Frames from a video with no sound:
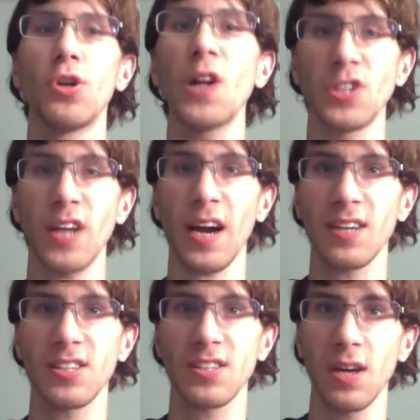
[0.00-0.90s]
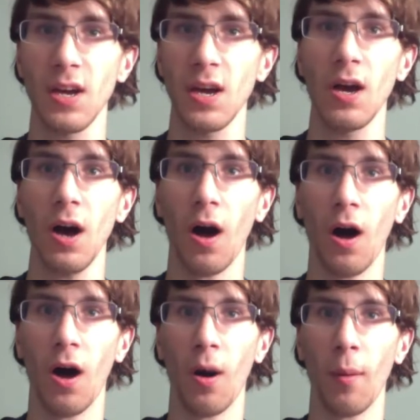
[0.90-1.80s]
Legend decks, a
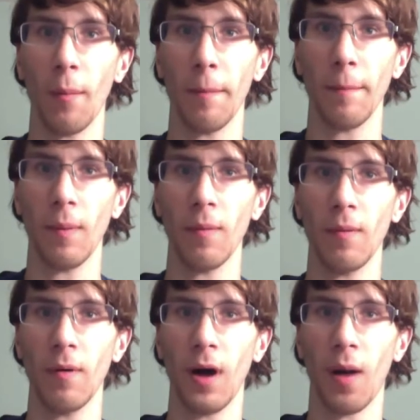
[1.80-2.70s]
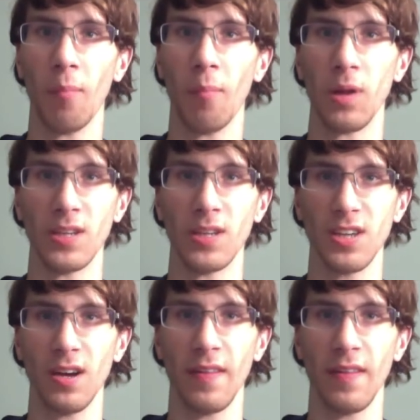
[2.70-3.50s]
Blizza,